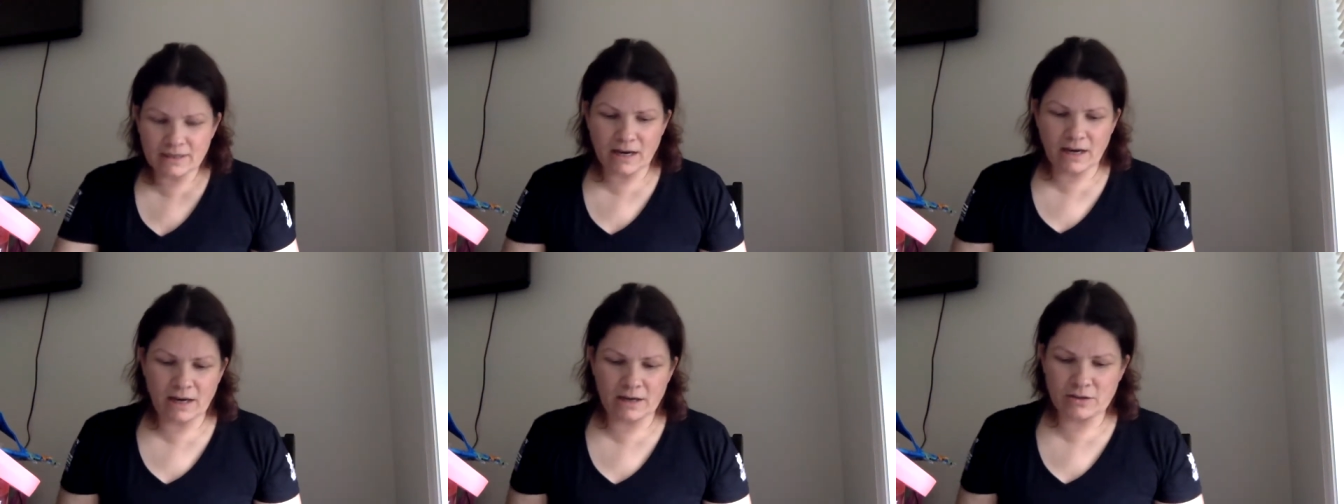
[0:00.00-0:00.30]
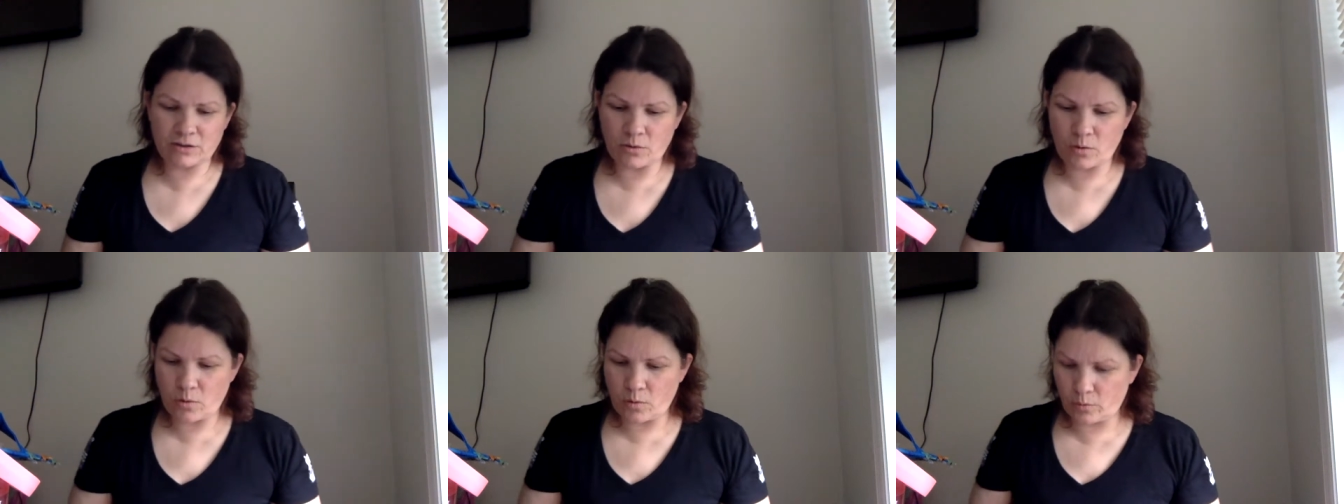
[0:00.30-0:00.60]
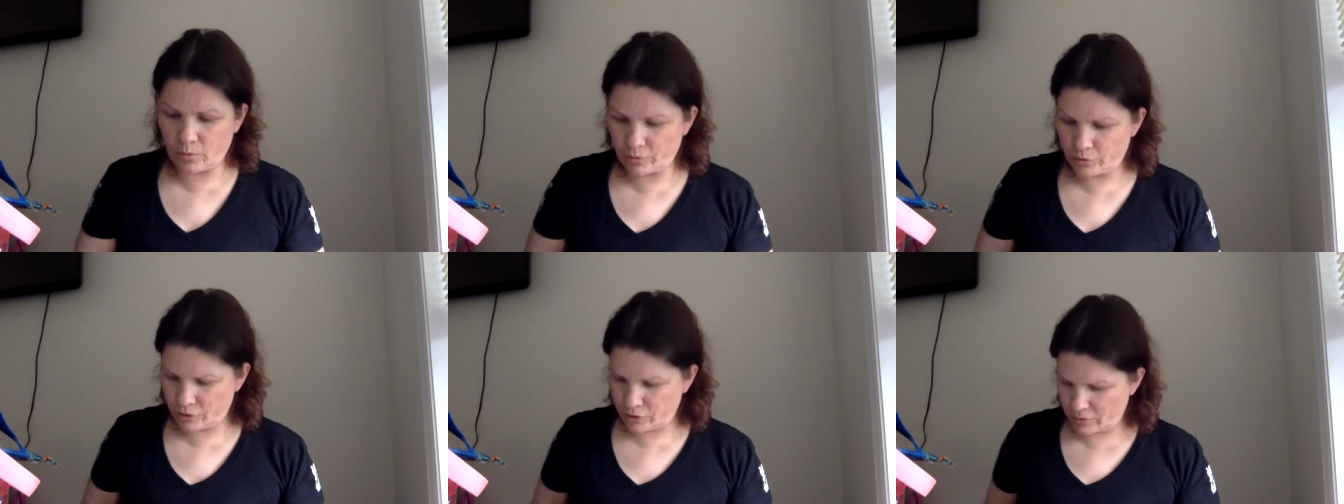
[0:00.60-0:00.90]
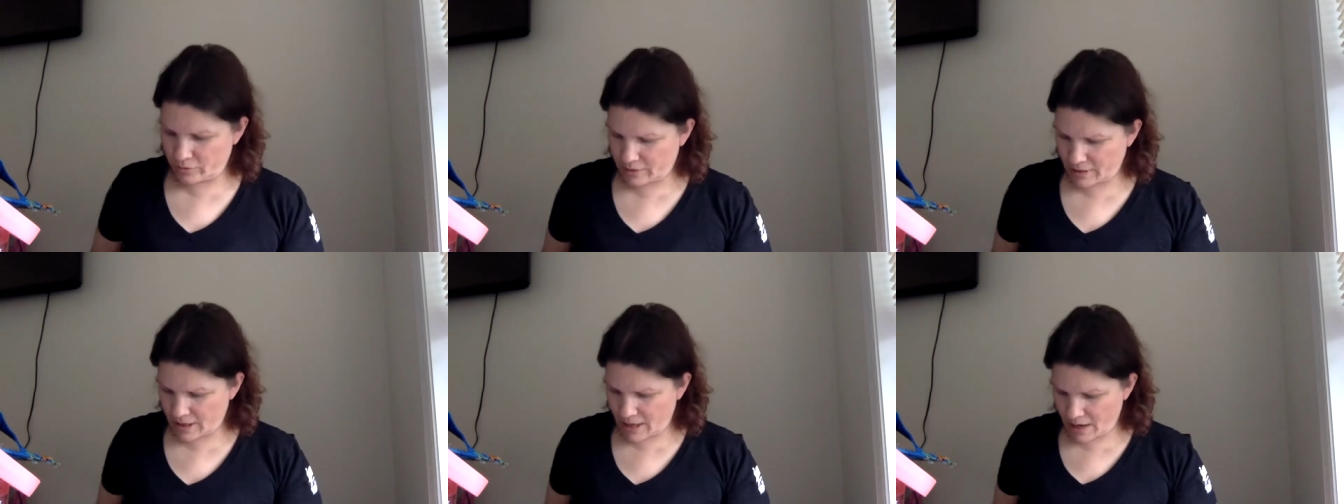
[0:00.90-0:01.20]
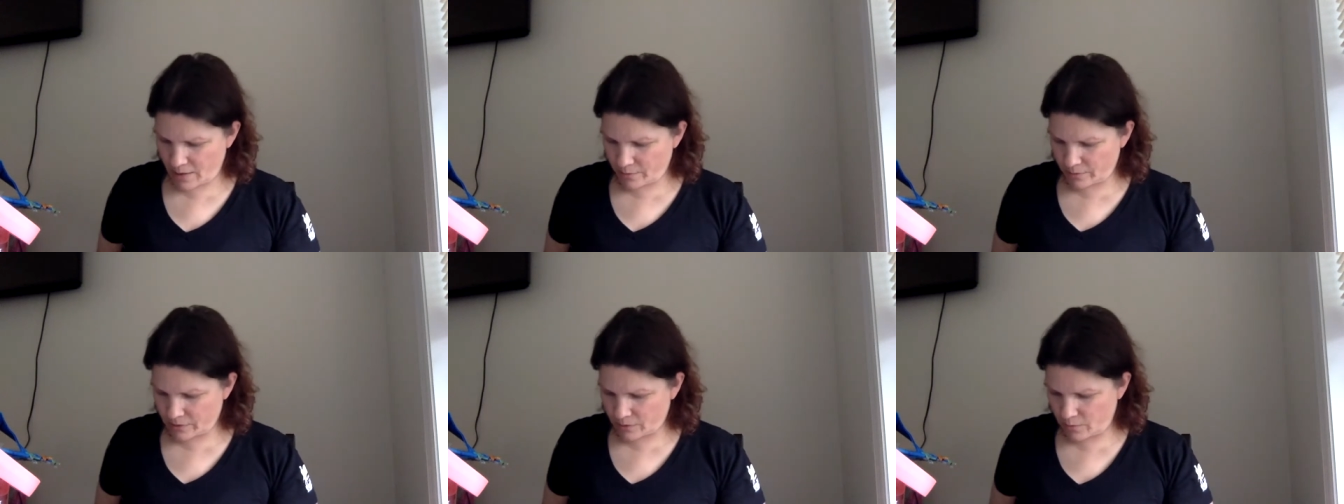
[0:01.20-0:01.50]
I told you that I
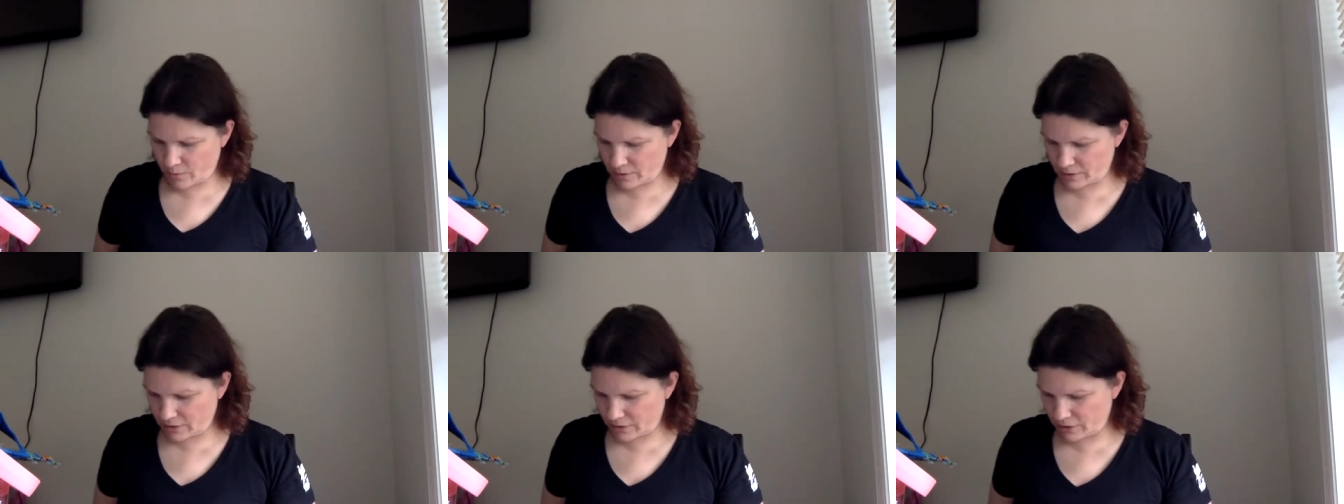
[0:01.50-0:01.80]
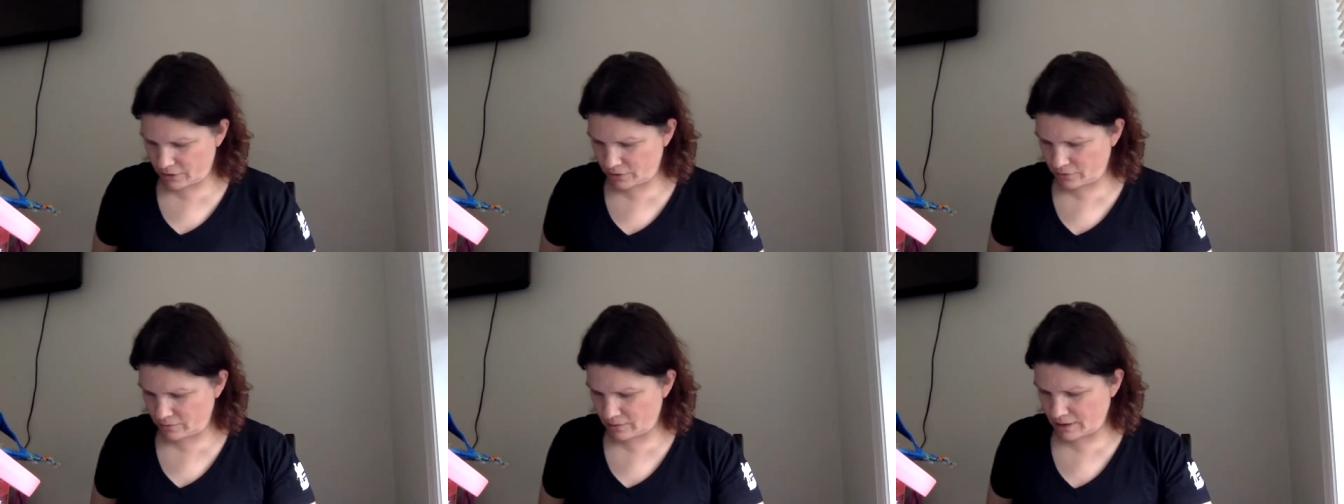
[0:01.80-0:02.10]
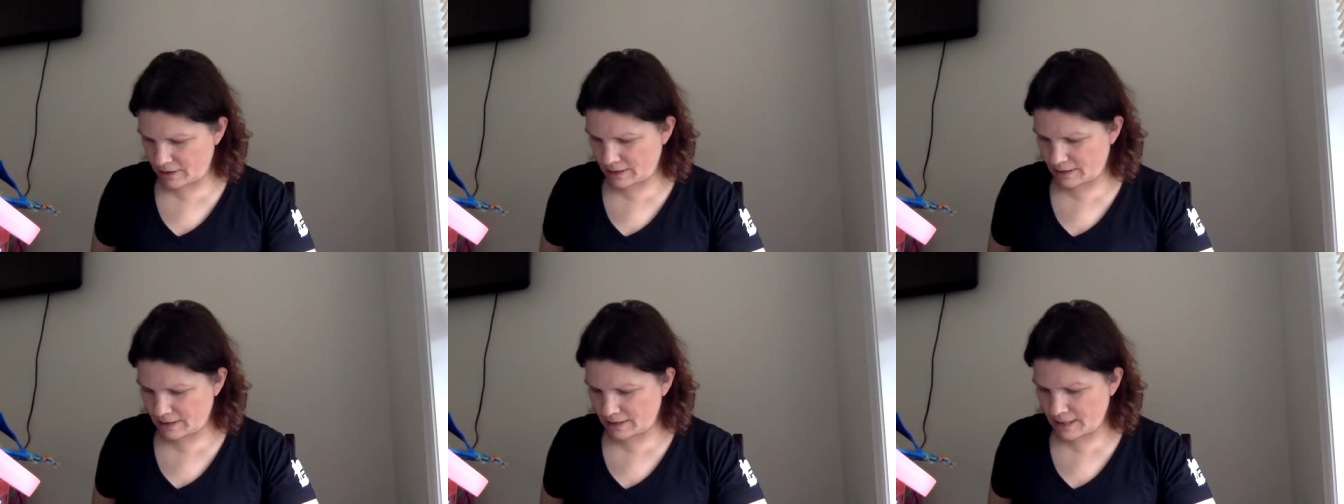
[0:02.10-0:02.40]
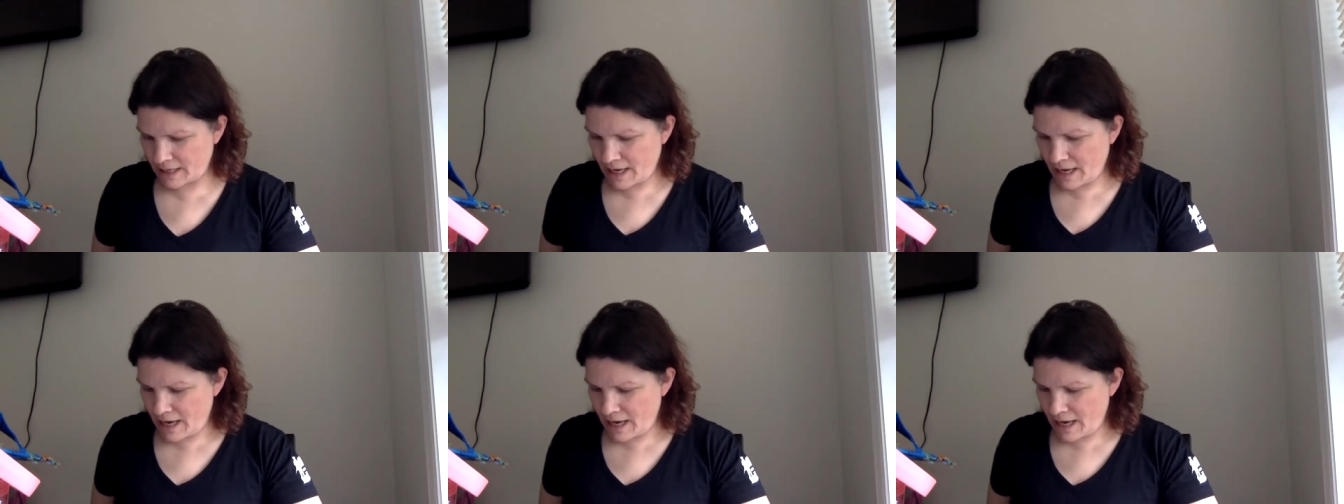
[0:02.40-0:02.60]
was going to do this,